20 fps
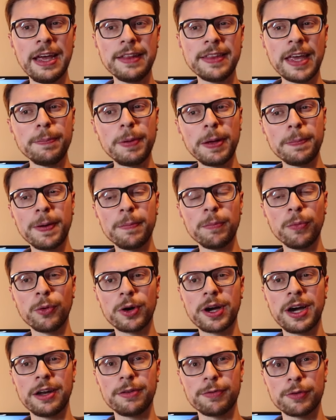They'd be a bit more
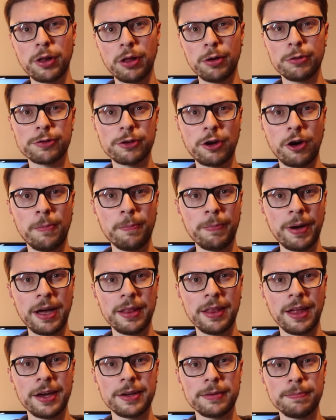kind of close
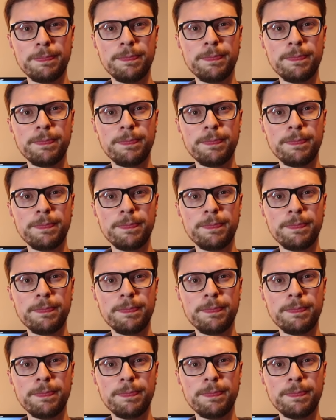combat, like